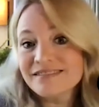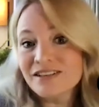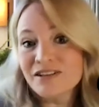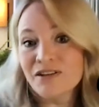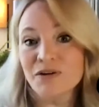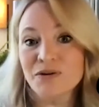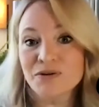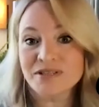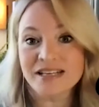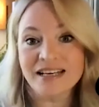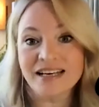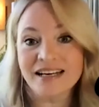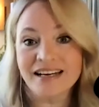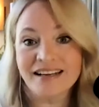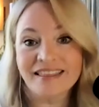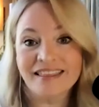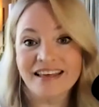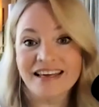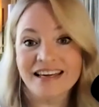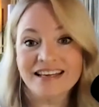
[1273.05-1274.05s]

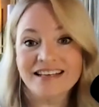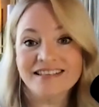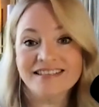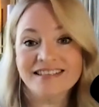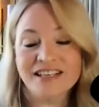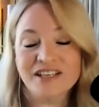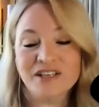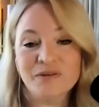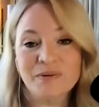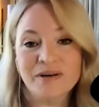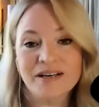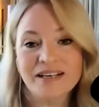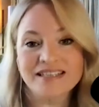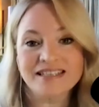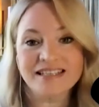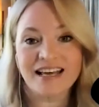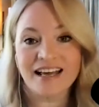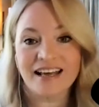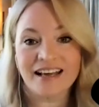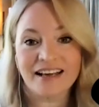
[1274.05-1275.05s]
closing things that you want to
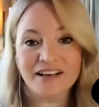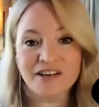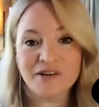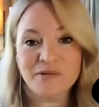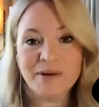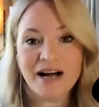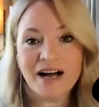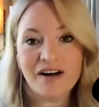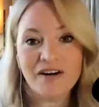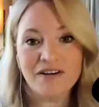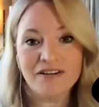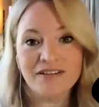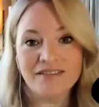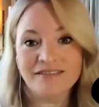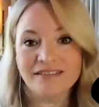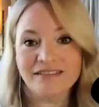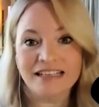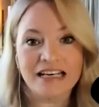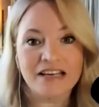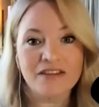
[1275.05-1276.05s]
say about
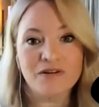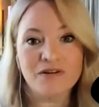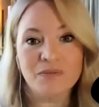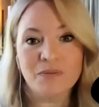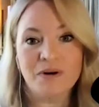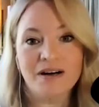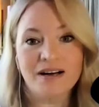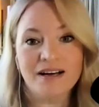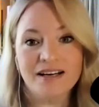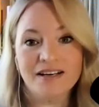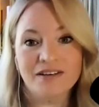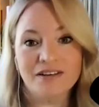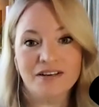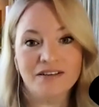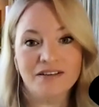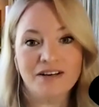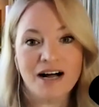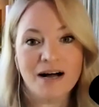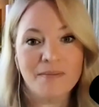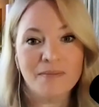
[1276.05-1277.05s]
either one or
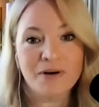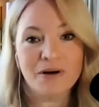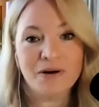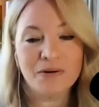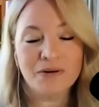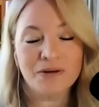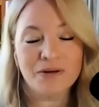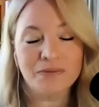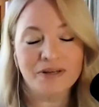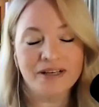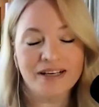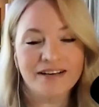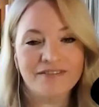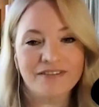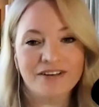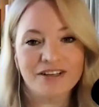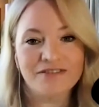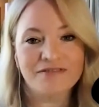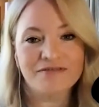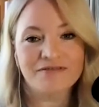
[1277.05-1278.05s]
a combo or
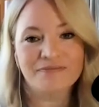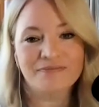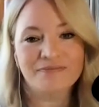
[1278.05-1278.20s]
whatever?